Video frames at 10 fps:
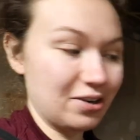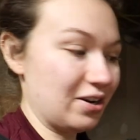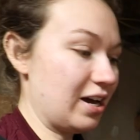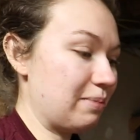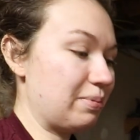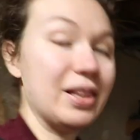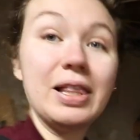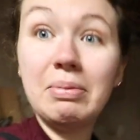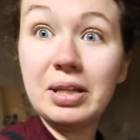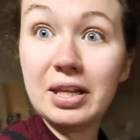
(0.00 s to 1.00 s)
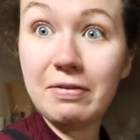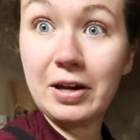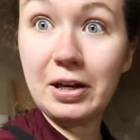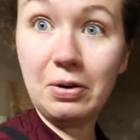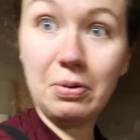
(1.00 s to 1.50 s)
her up. Let me see if I
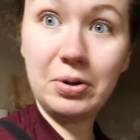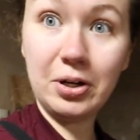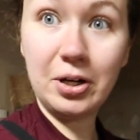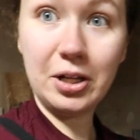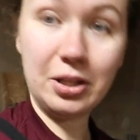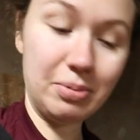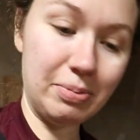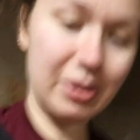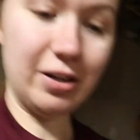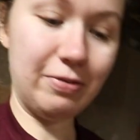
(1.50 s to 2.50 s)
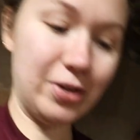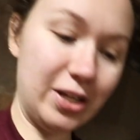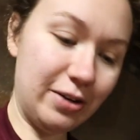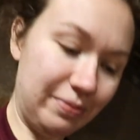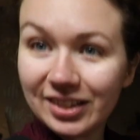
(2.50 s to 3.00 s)
can hold her a little bit better for
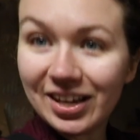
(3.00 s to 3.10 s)
you.